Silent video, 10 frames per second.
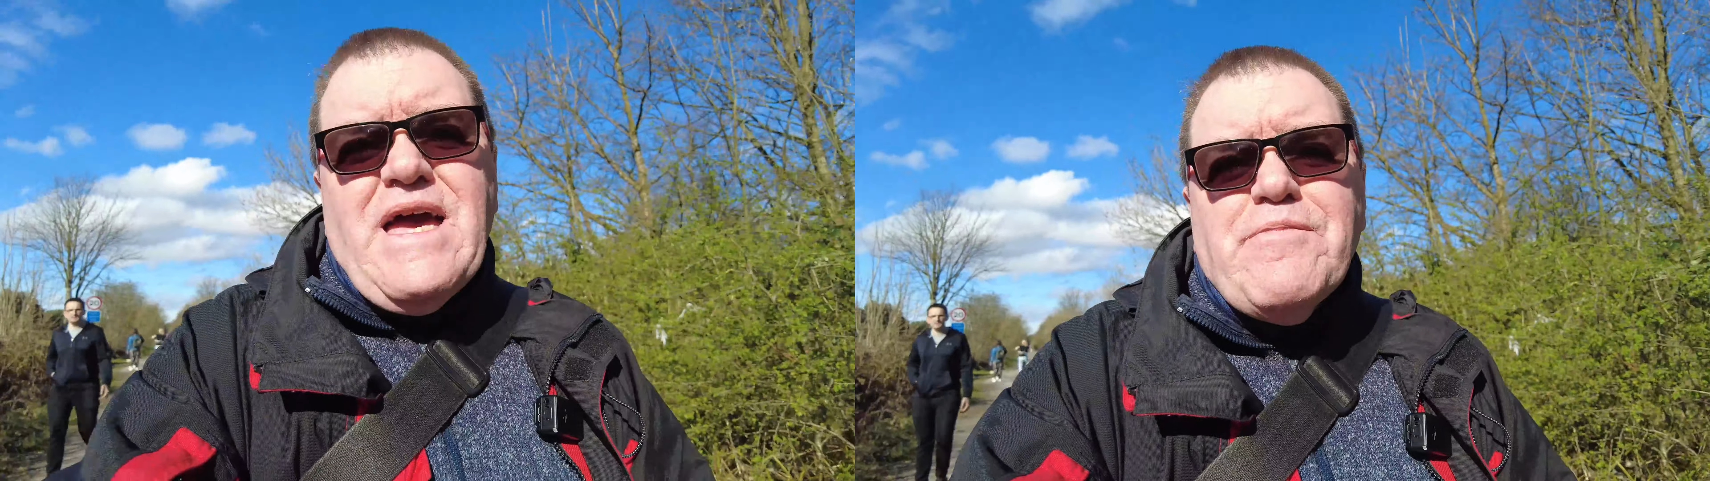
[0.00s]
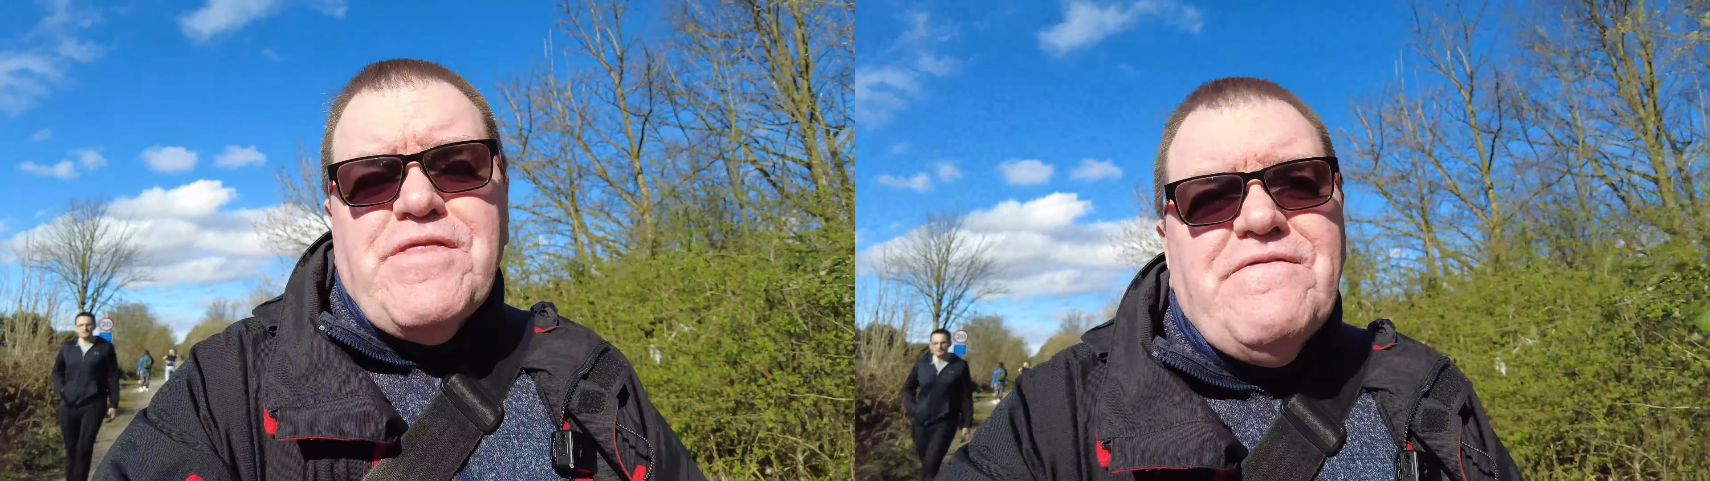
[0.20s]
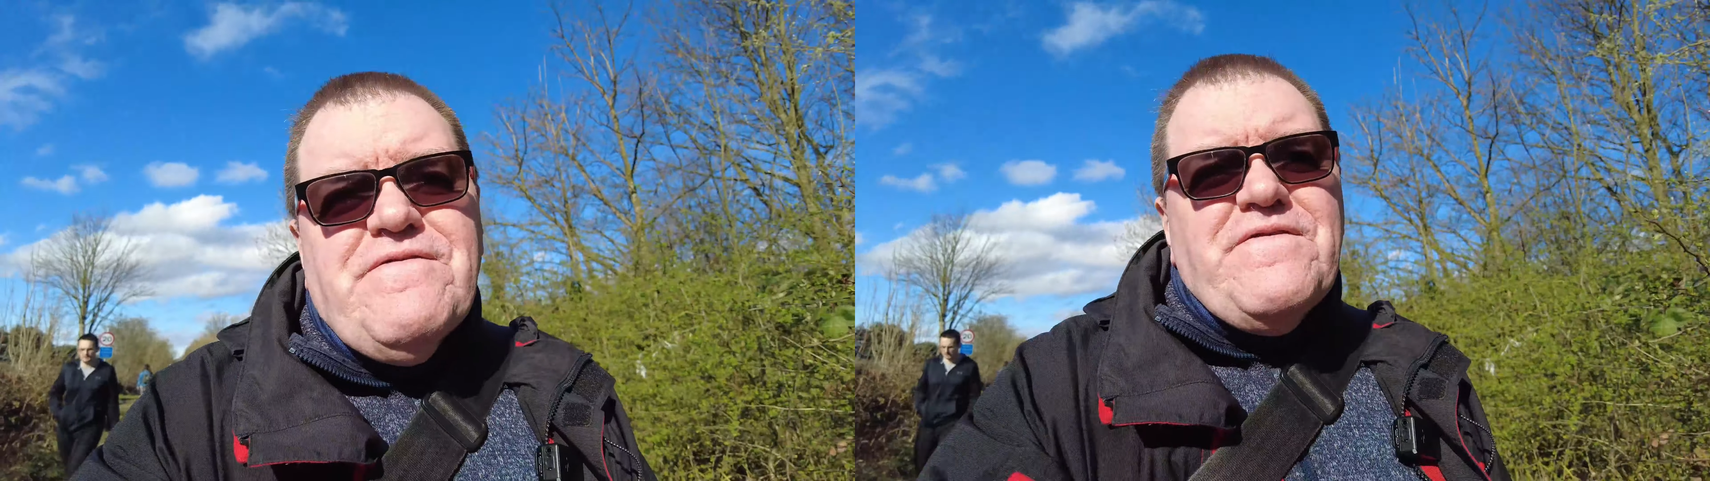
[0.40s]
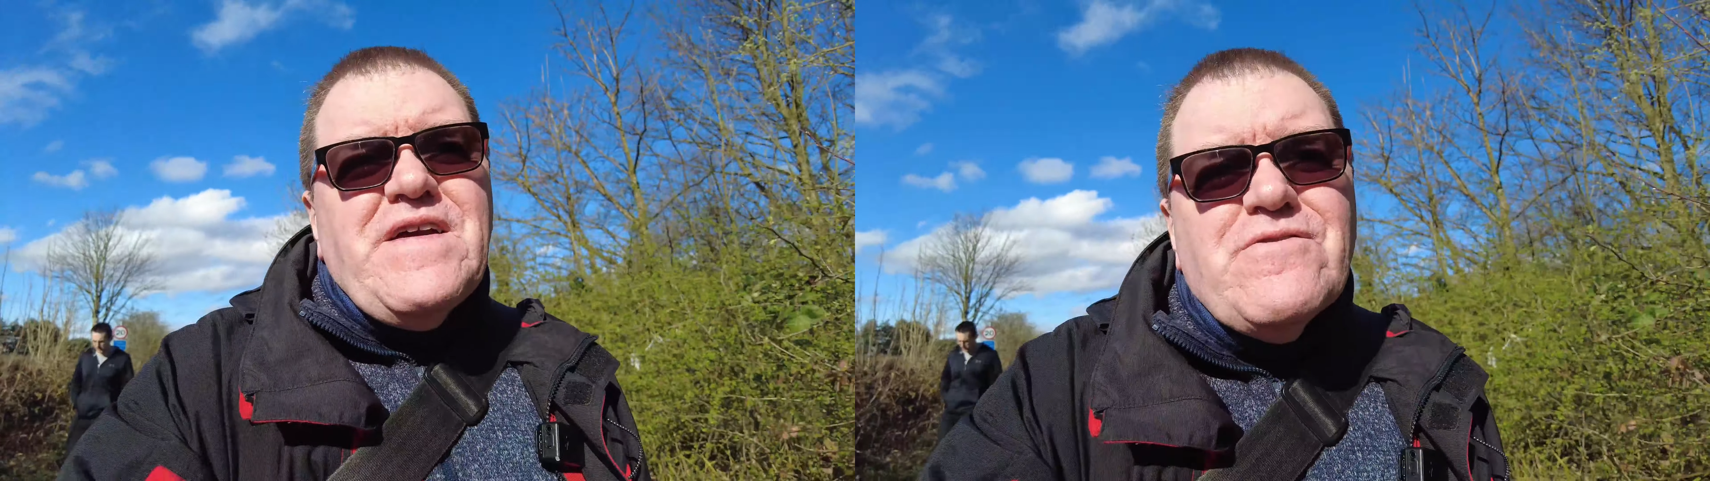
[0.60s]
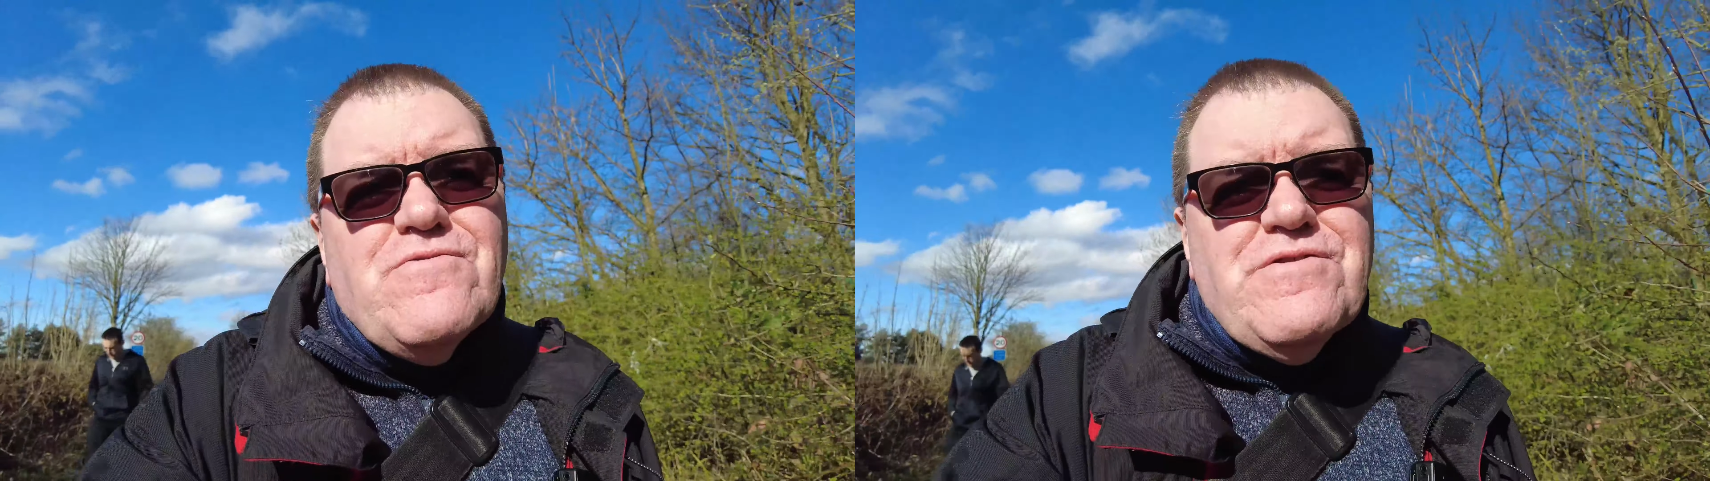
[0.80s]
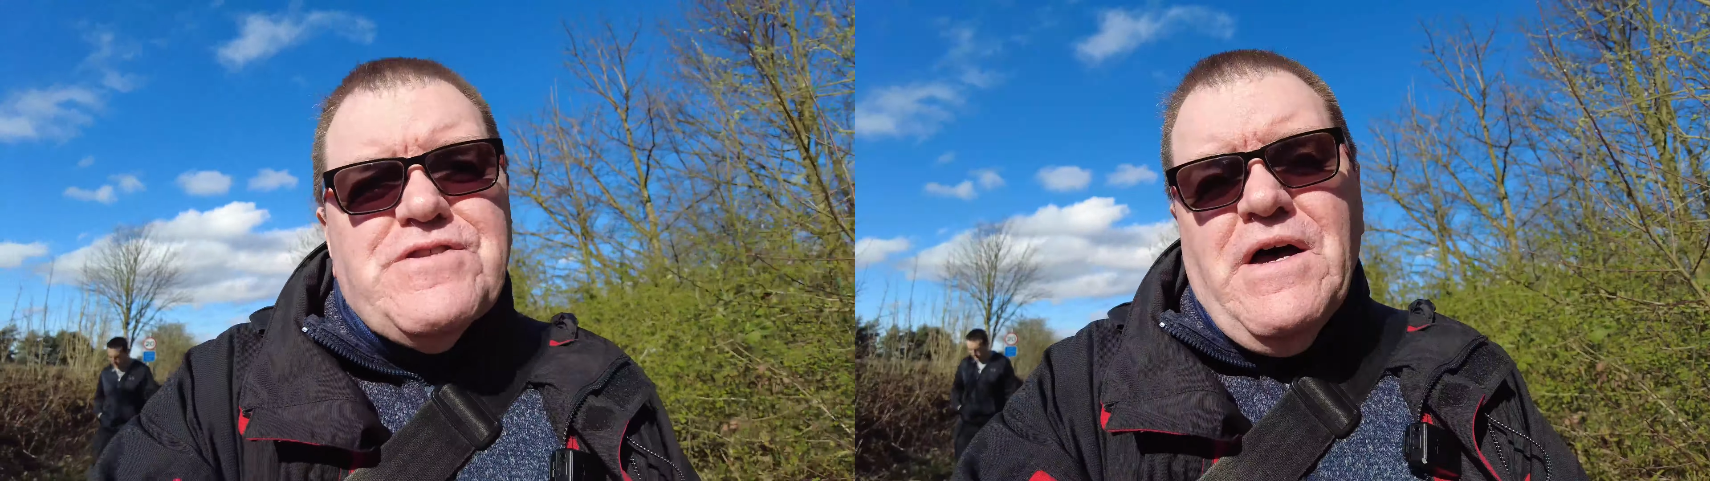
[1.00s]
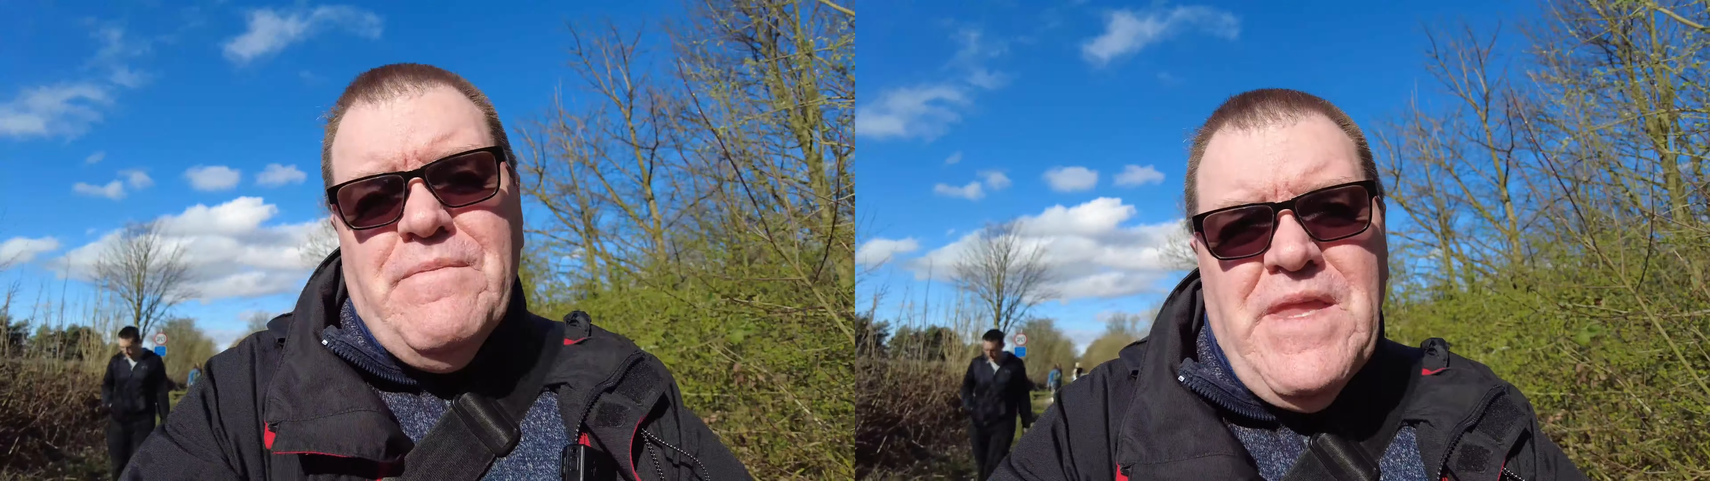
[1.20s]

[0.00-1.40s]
depth of field